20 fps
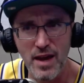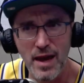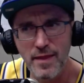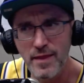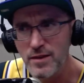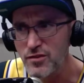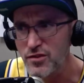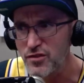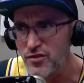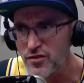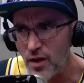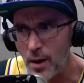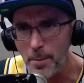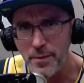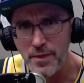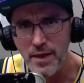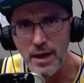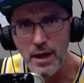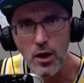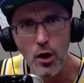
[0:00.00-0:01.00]
And then
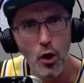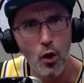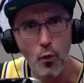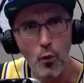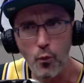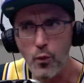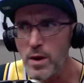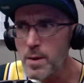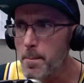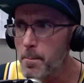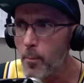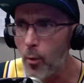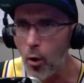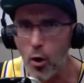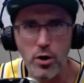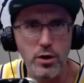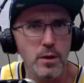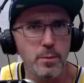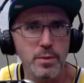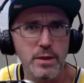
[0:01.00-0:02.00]
something
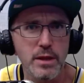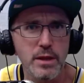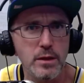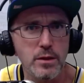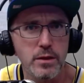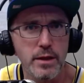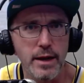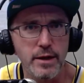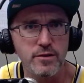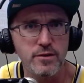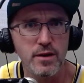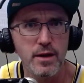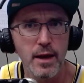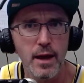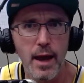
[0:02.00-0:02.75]
remarkably clicked.